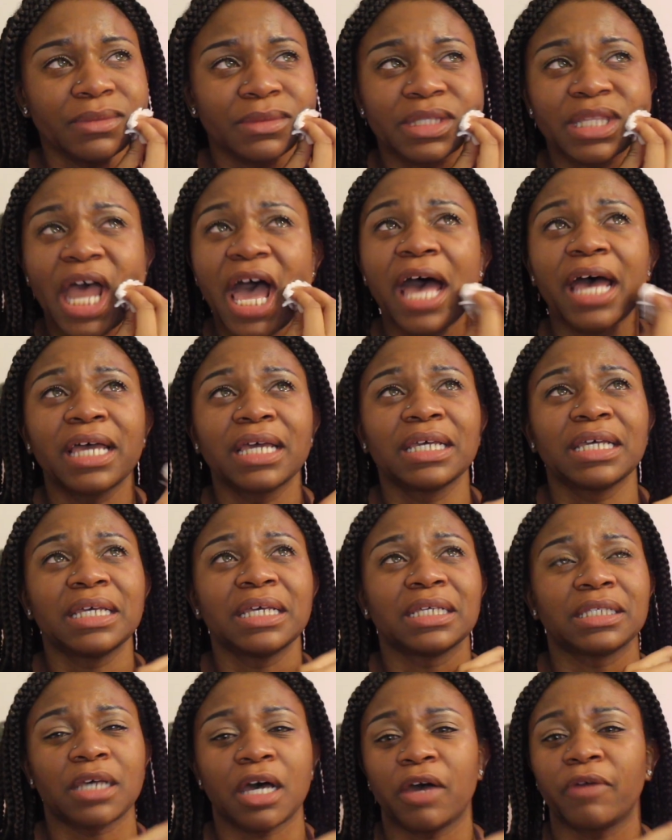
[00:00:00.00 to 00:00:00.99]
That
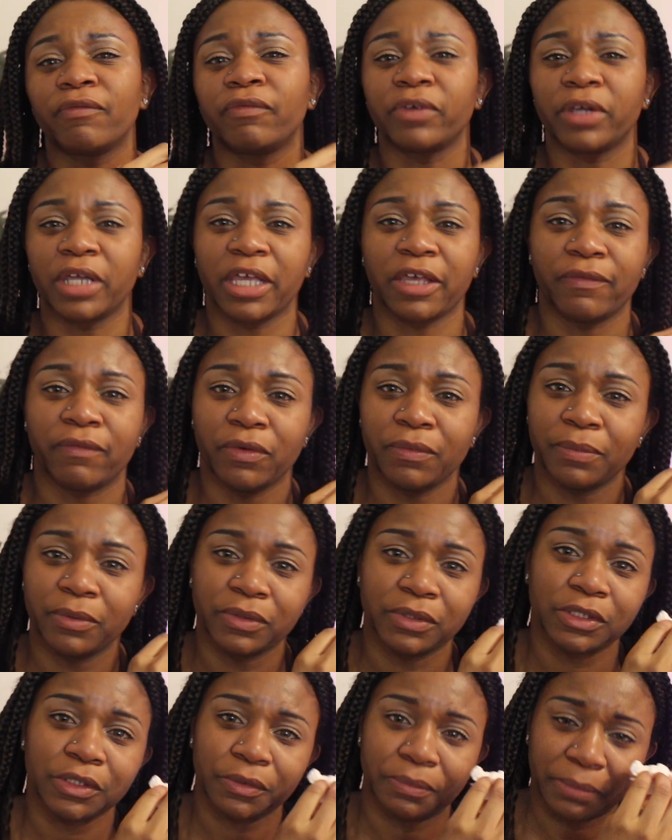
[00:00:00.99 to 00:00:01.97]
is
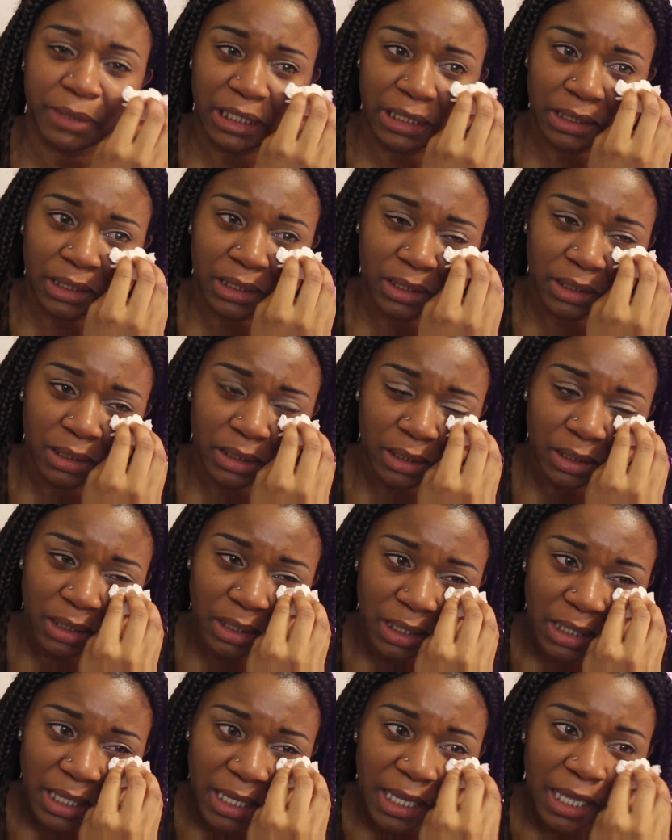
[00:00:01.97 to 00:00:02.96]
unforgivable to me.
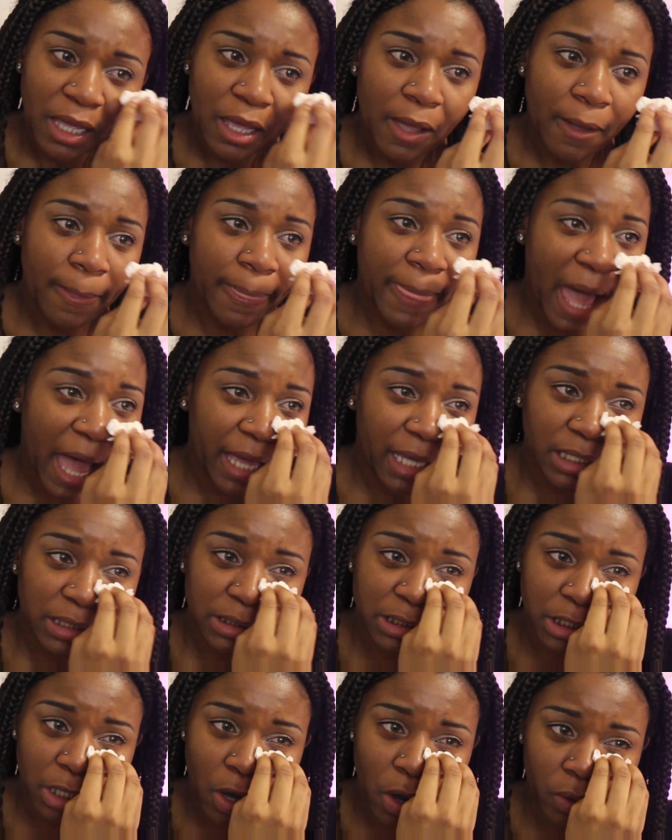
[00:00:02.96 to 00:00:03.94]
That is
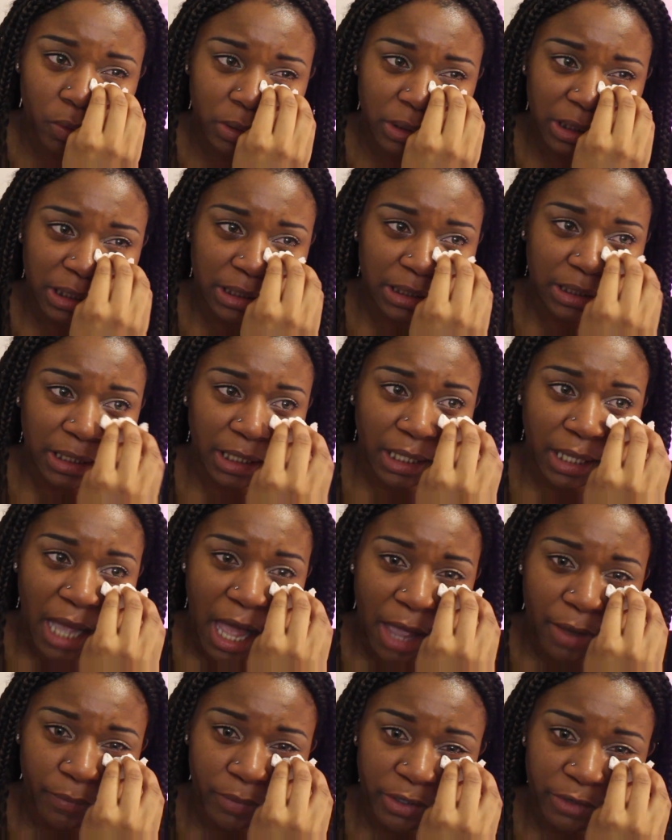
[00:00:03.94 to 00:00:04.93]
the only thing
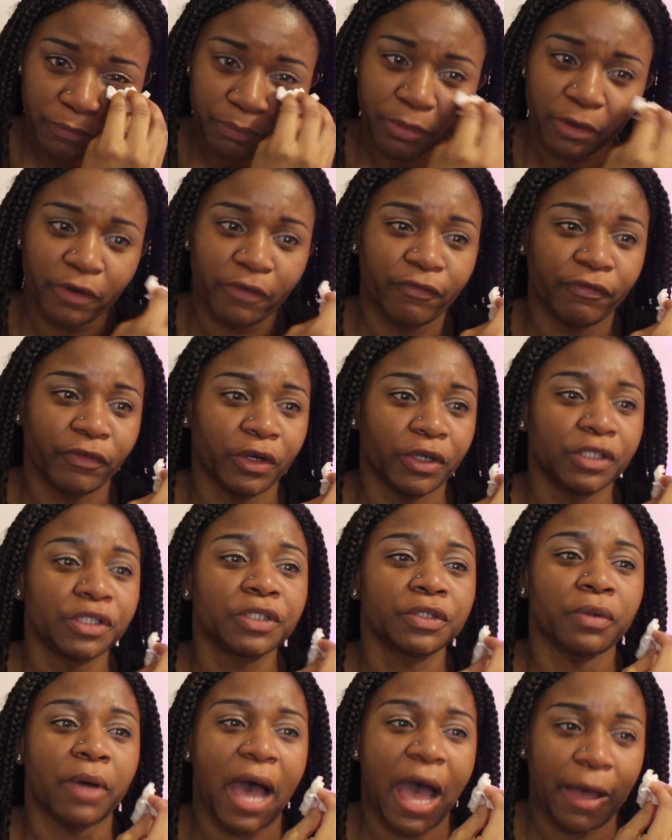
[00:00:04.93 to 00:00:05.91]
I would have preferred
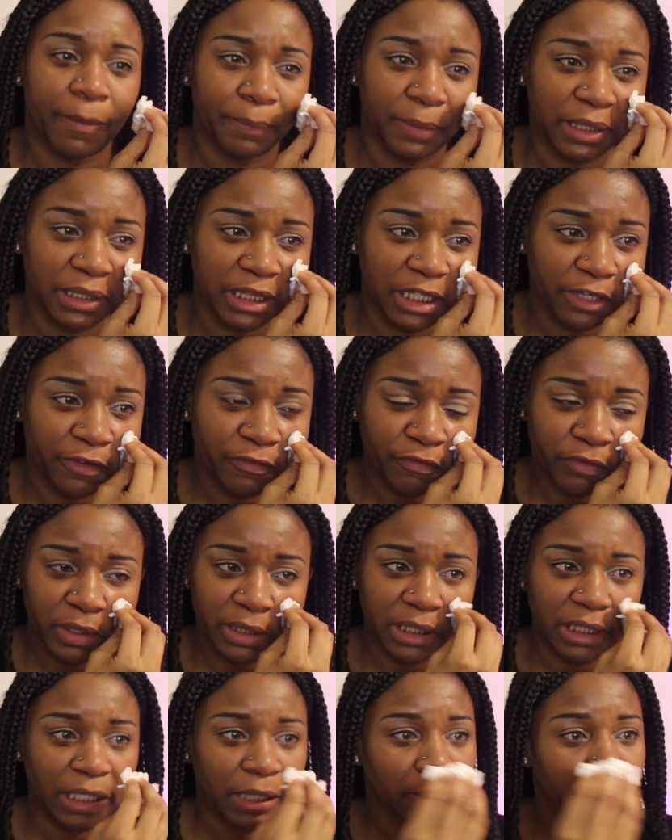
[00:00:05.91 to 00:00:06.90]
to happen
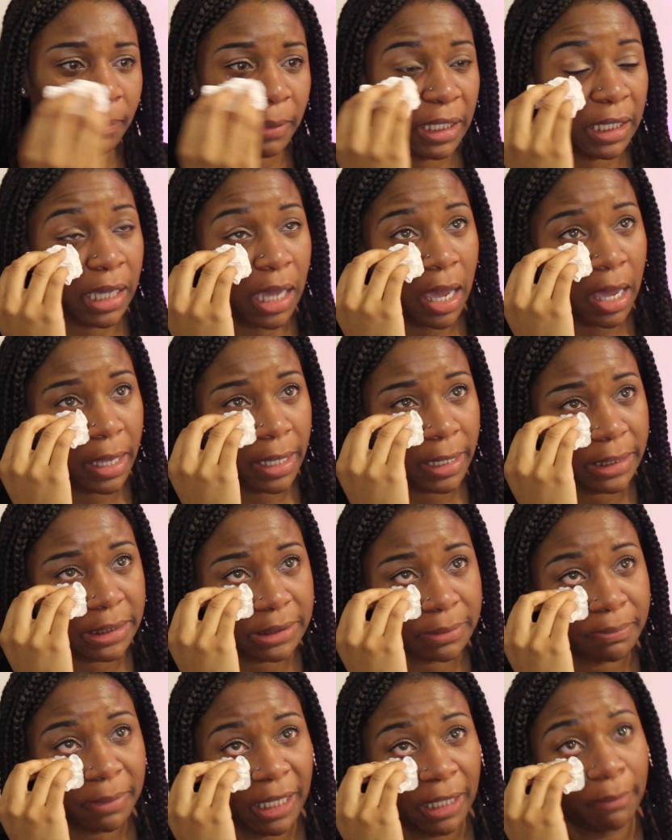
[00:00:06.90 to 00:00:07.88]
differently,
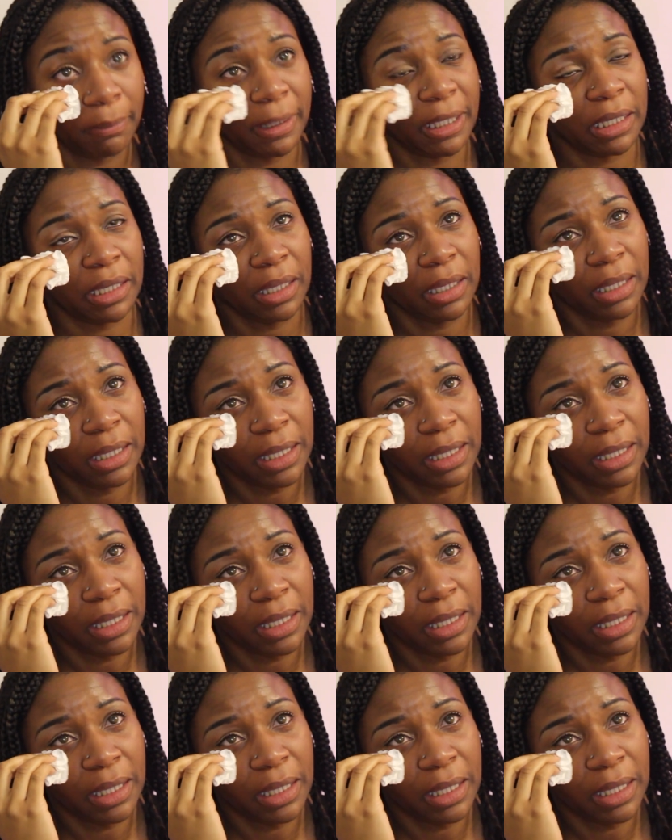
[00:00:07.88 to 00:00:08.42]
because maybe,